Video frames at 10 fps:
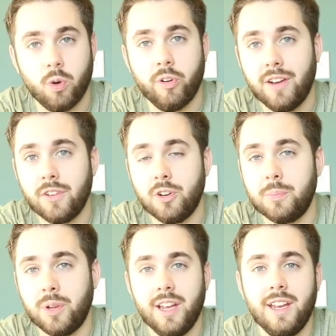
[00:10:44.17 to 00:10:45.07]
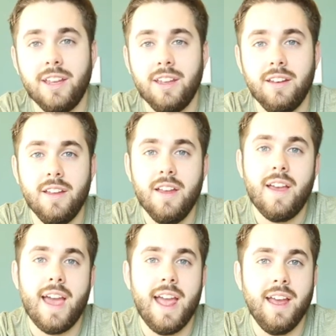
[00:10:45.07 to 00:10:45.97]
or whatever you're playing in,
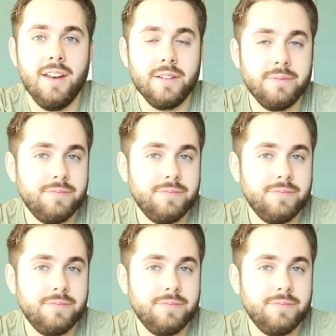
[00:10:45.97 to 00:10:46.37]
and